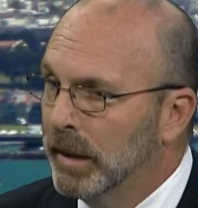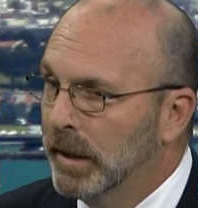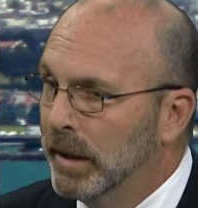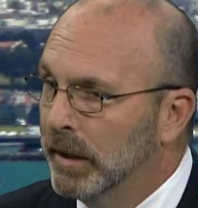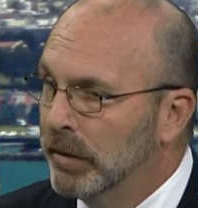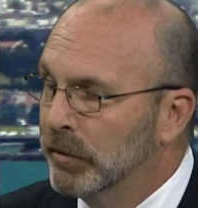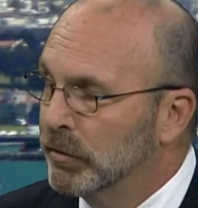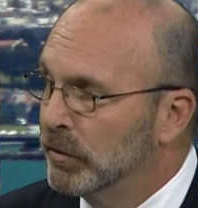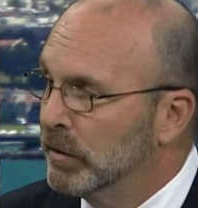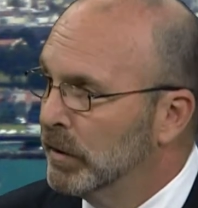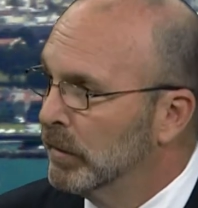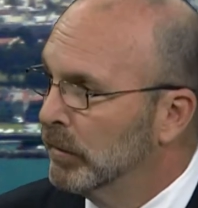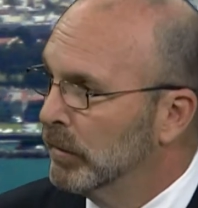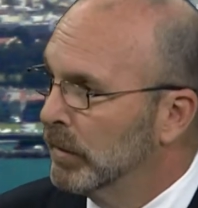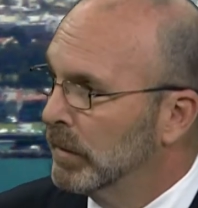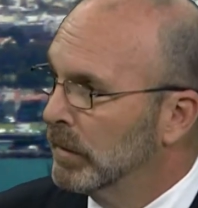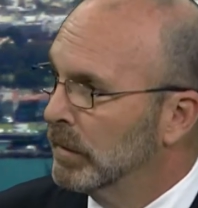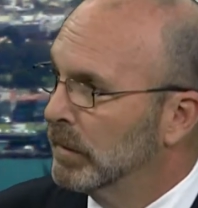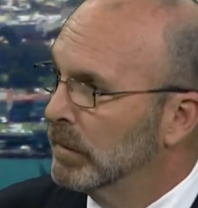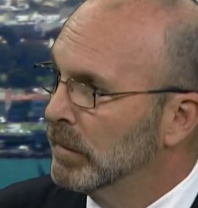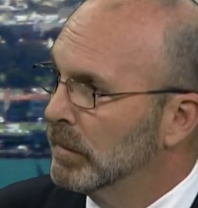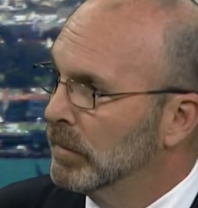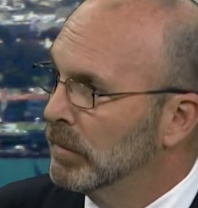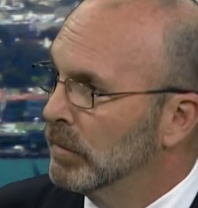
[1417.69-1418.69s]
as
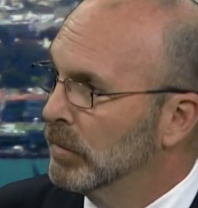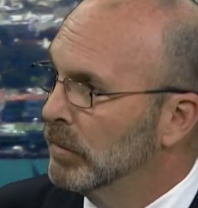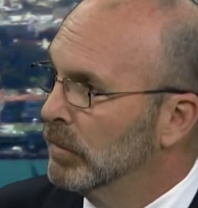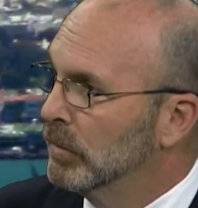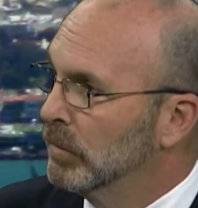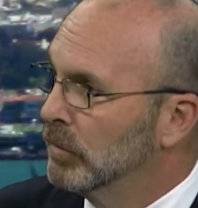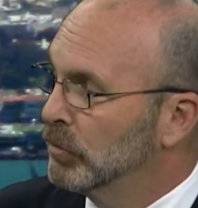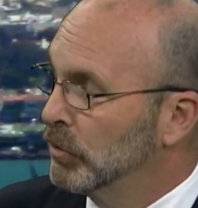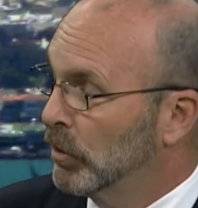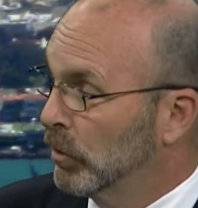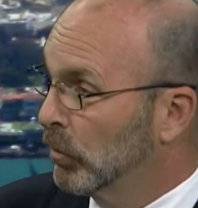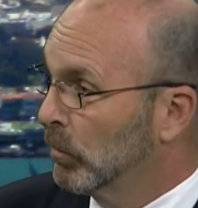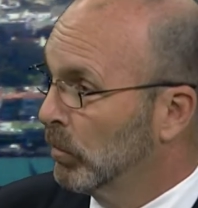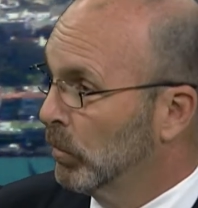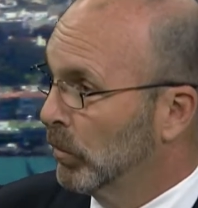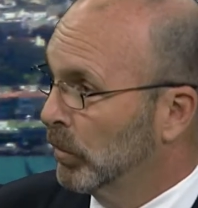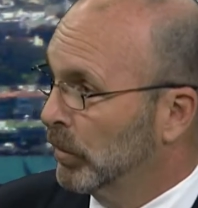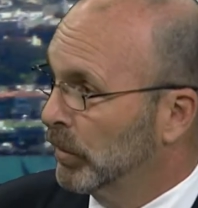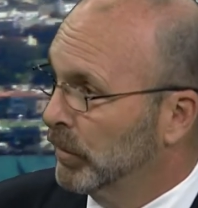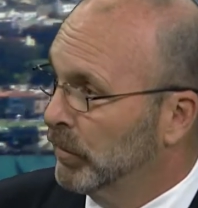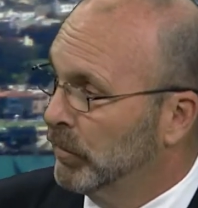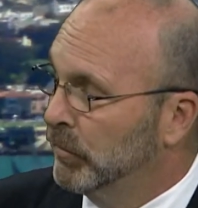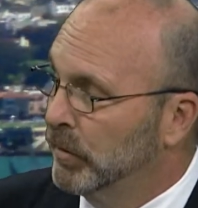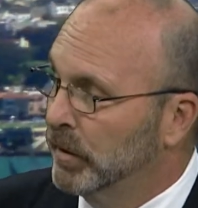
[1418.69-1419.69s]
giving to charitable
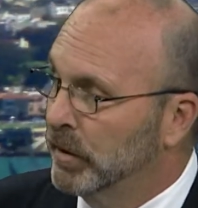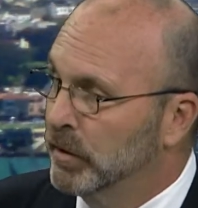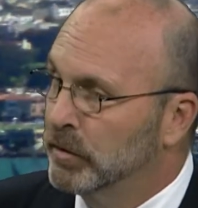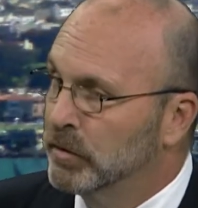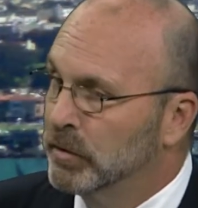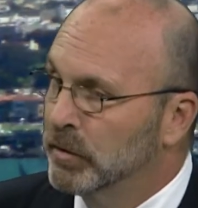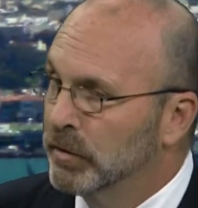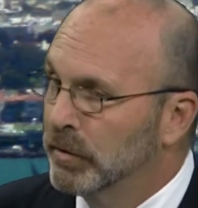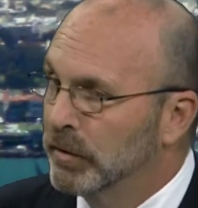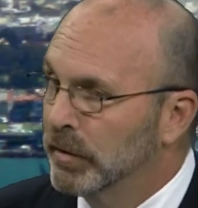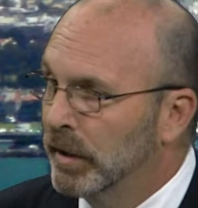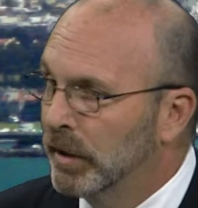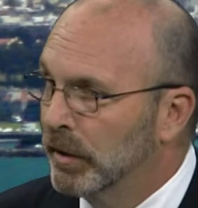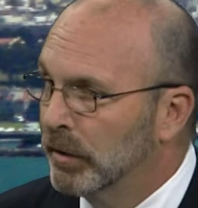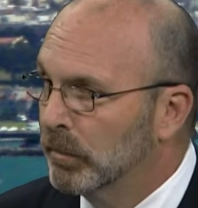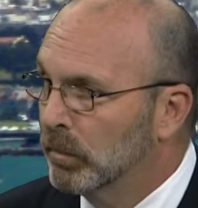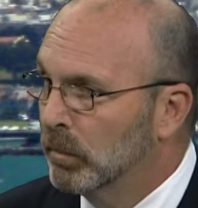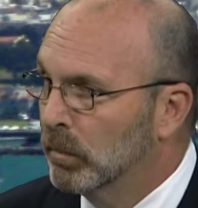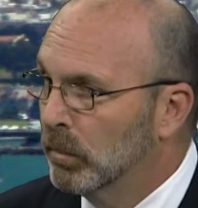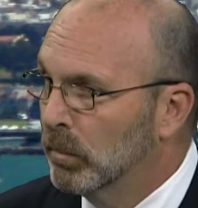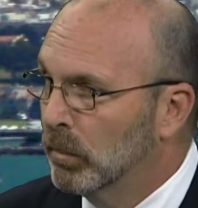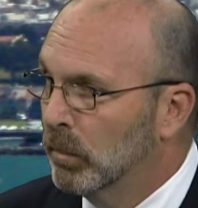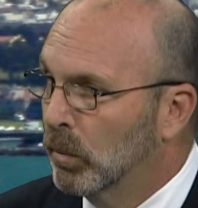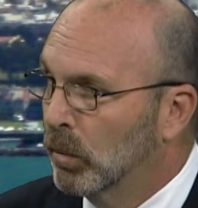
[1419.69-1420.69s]
organizations as
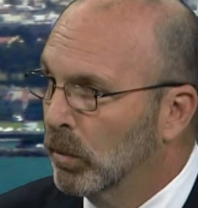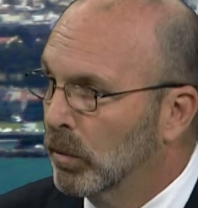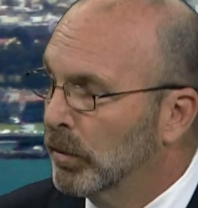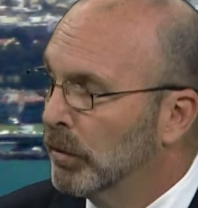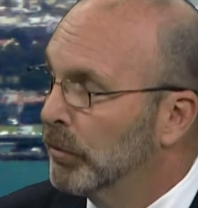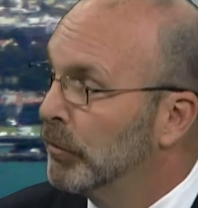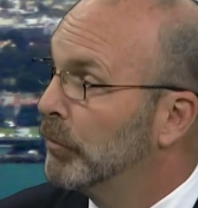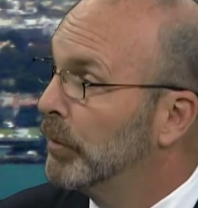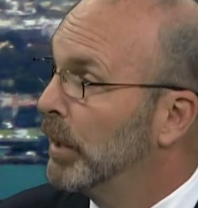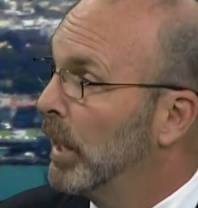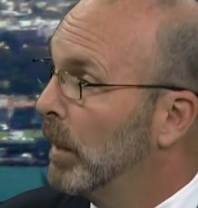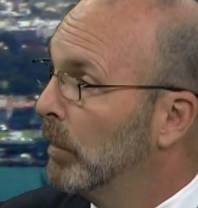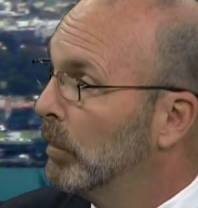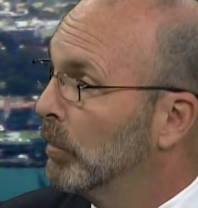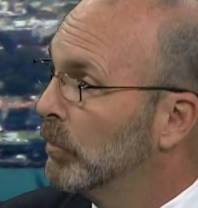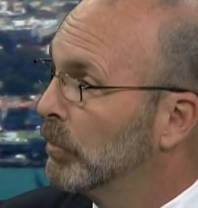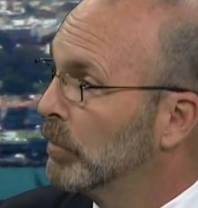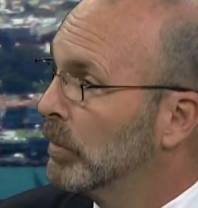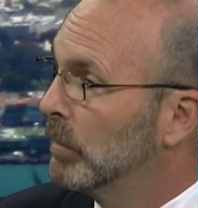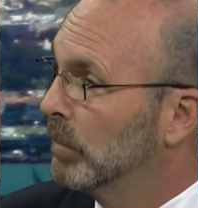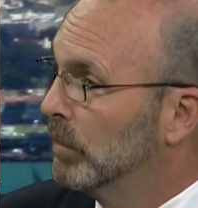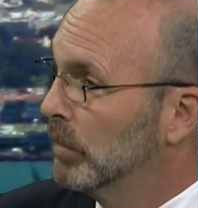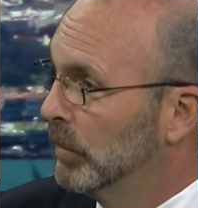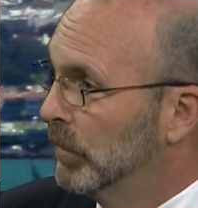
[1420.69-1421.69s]
more established
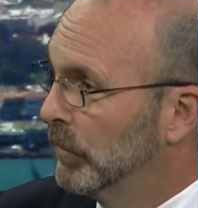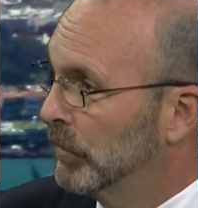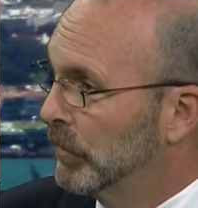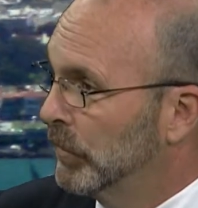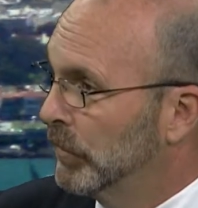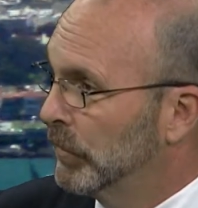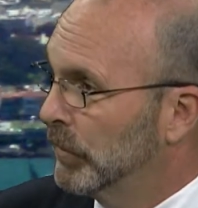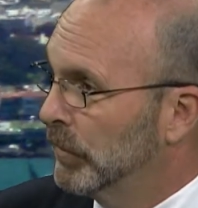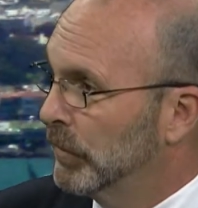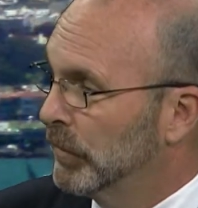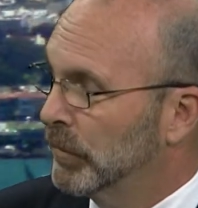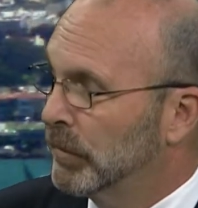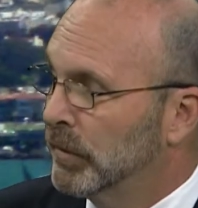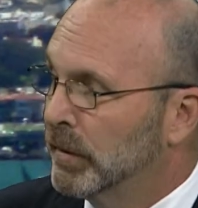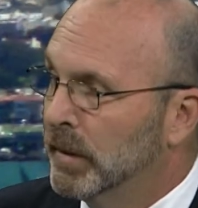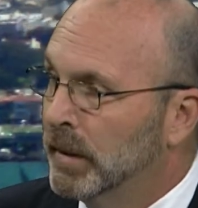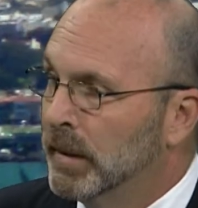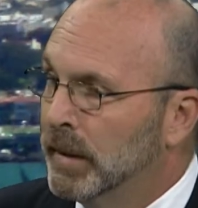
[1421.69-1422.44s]
businesses.